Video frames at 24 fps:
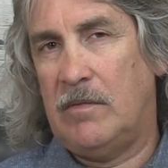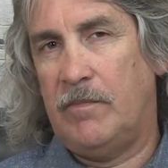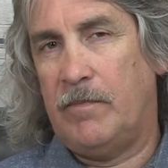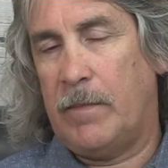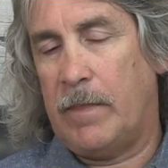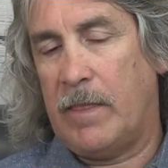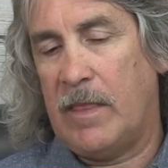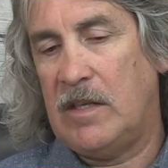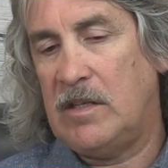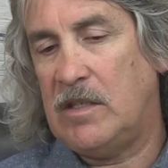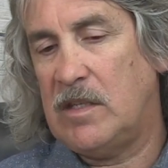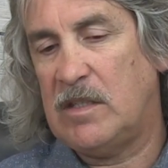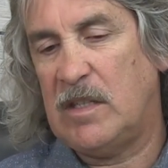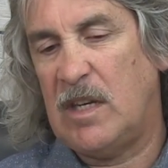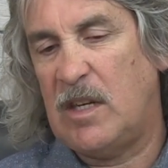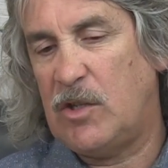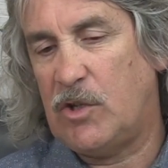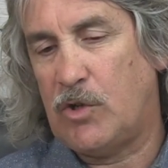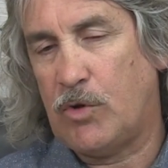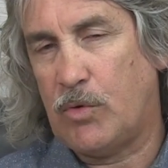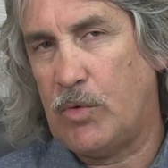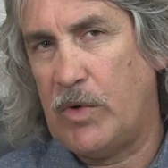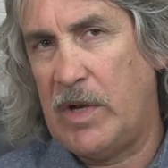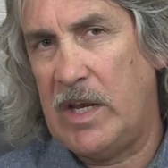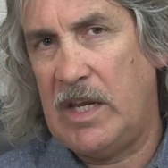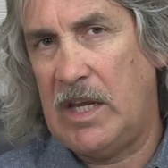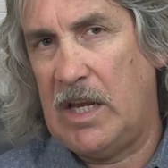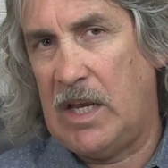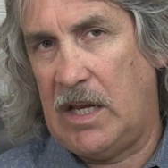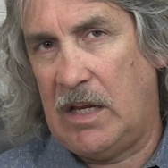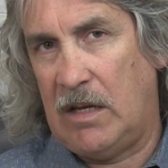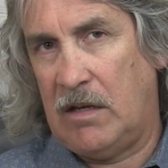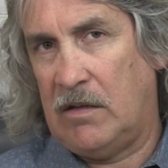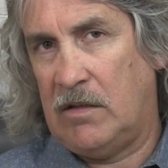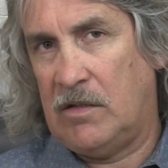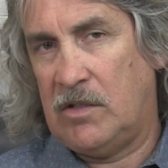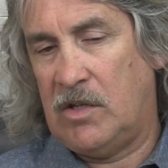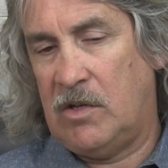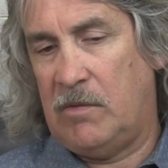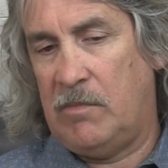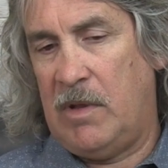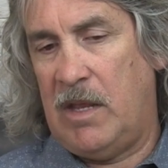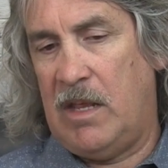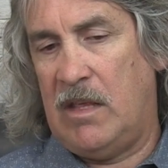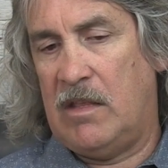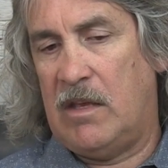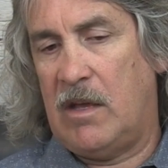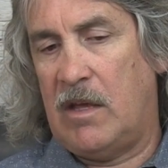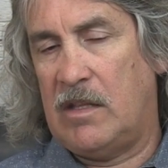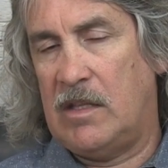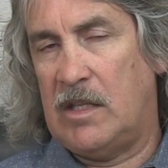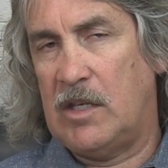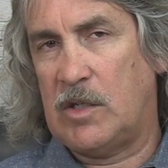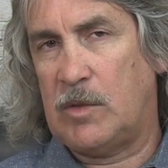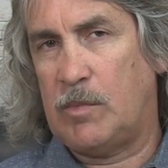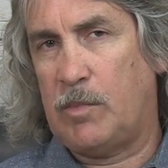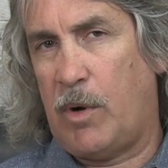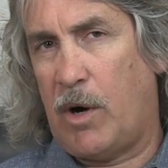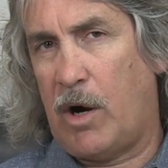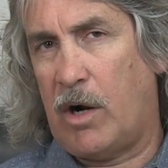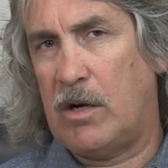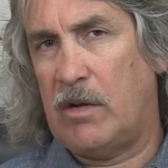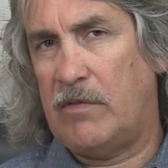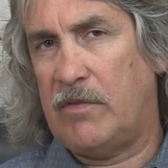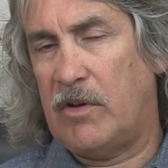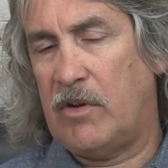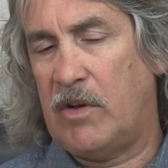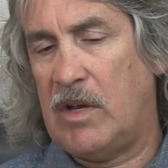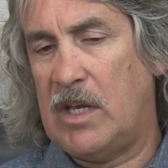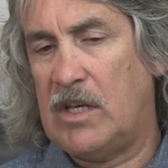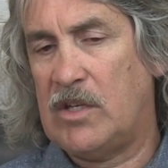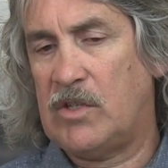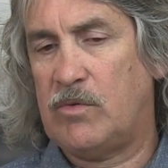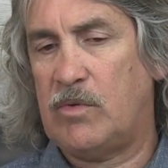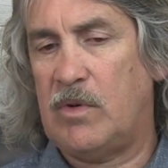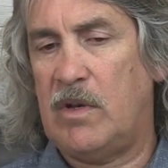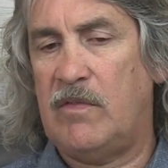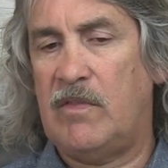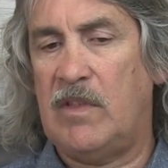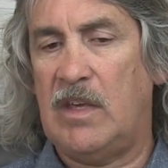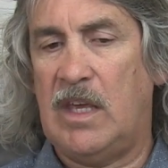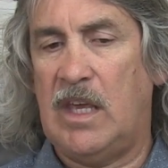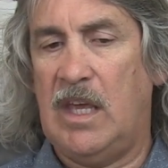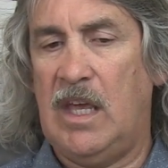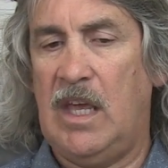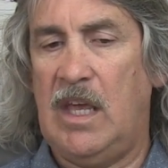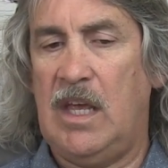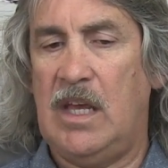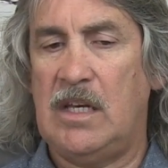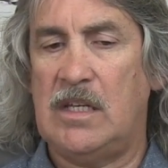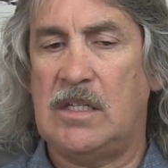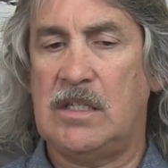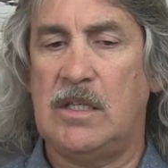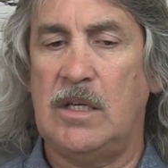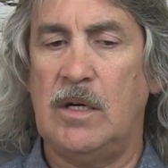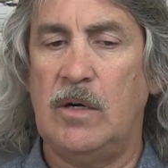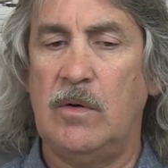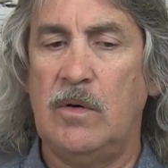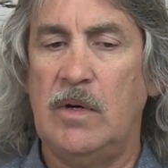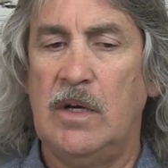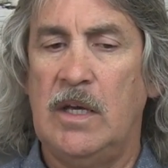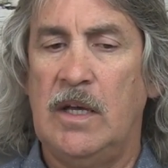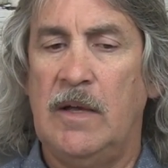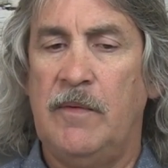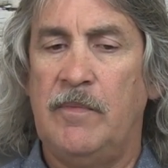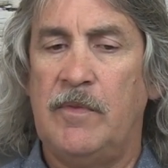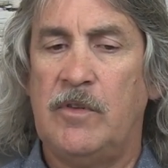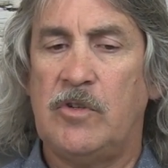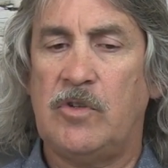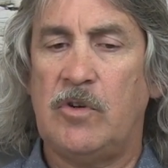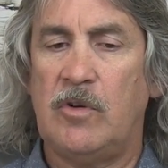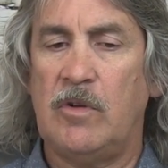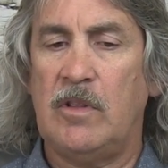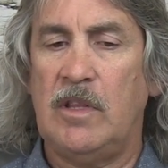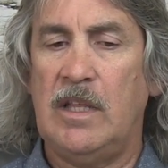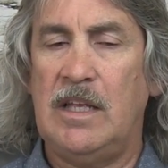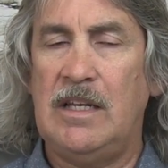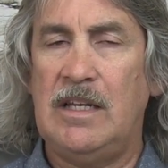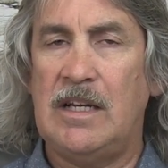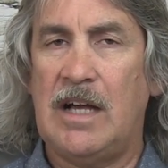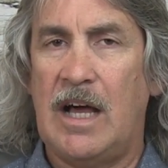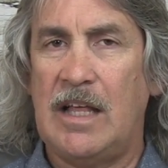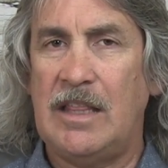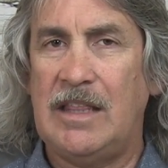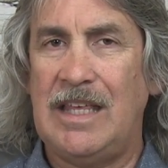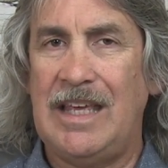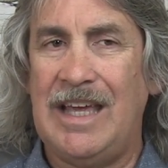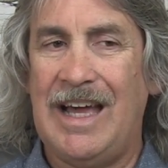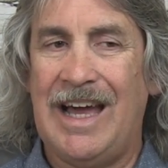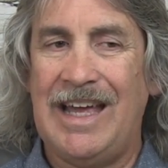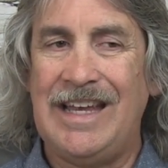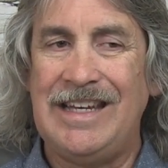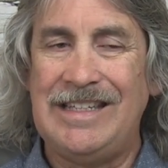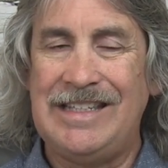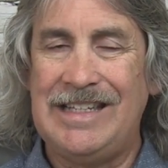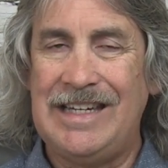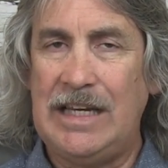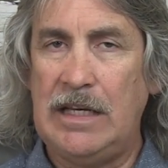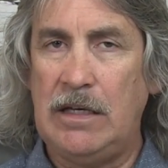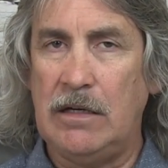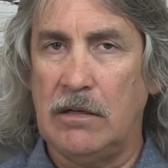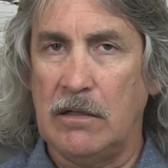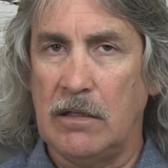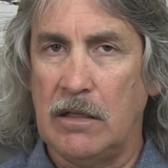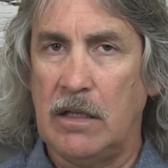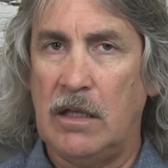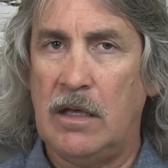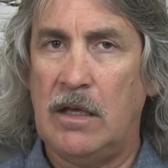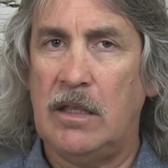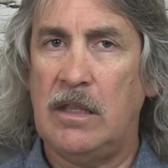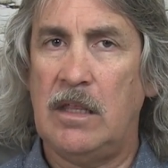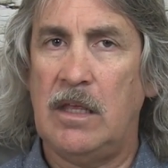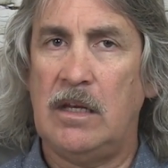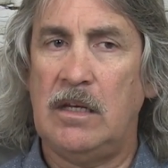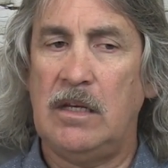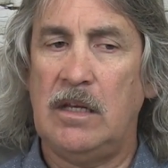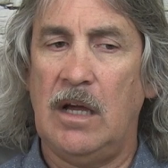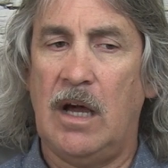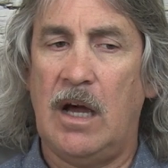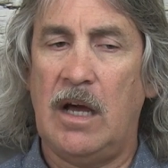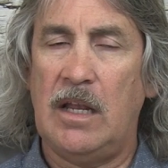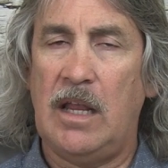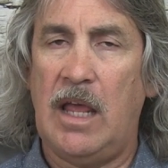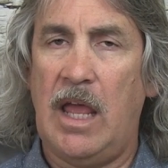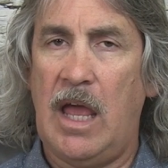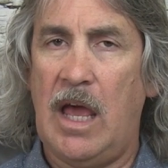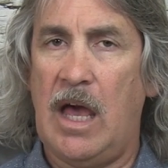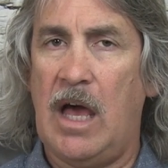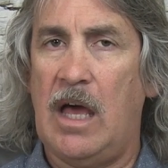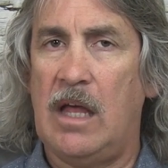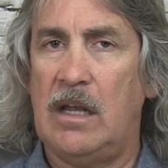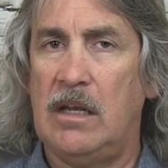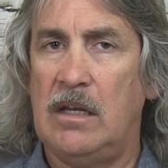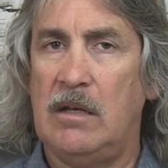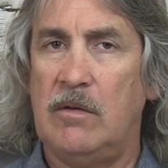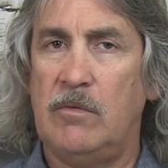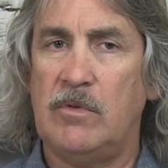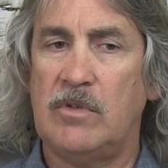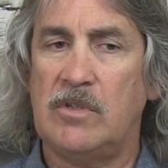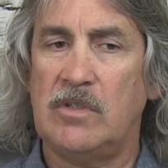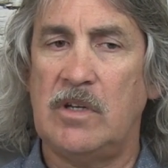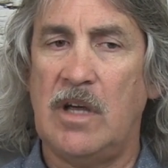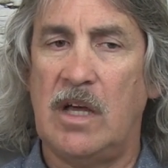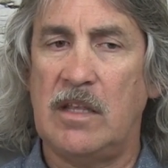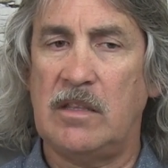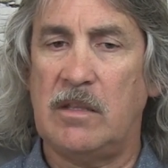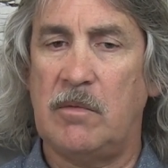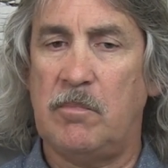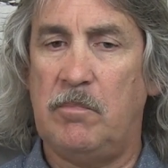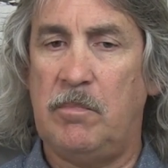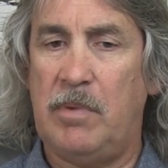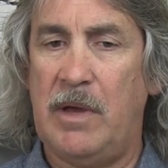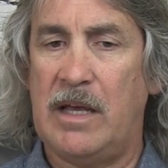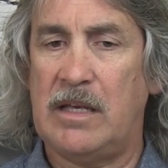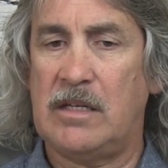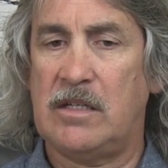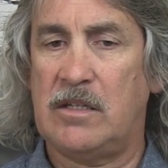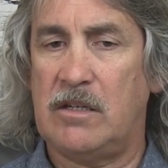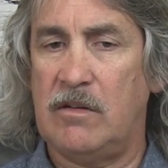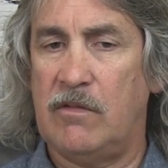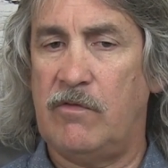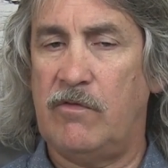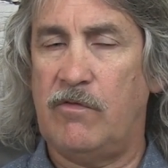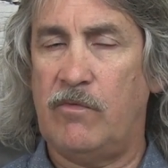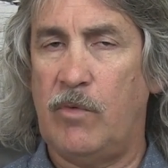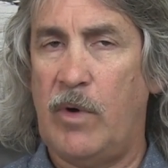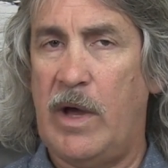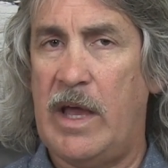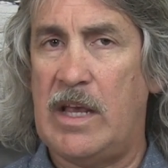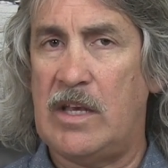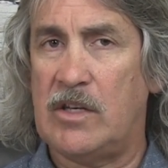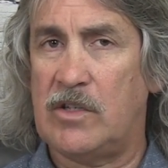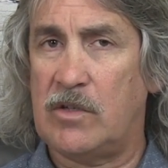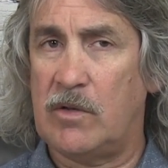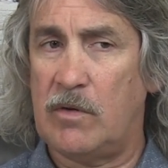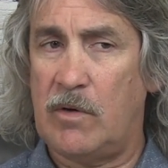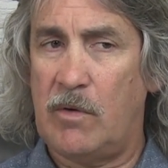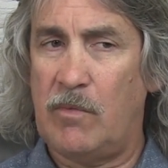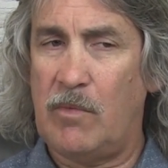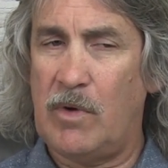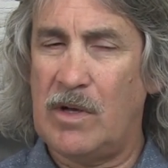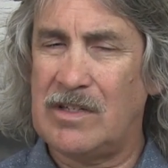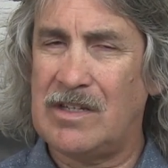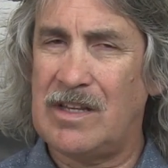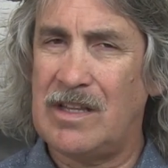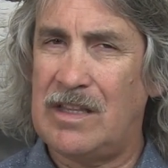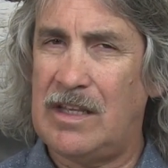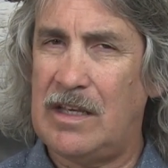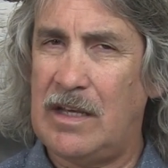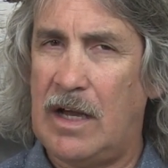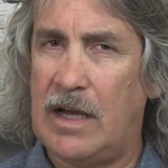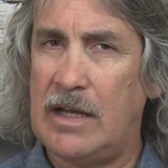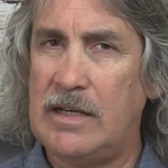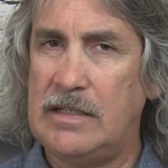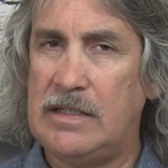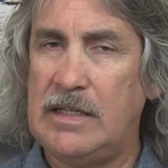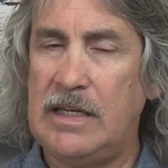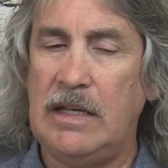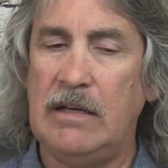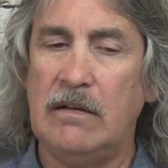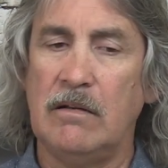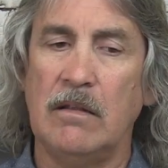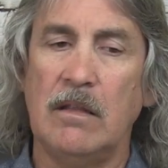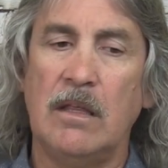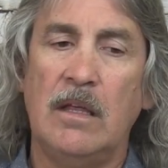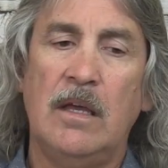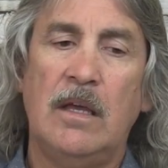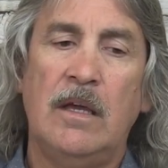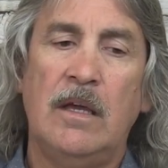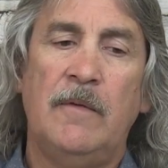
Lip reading: this is intriguing to me, that this part of their history of the kings, though certainly not the ideal that God had. It was not the best of ways, so it wasn't the ideal.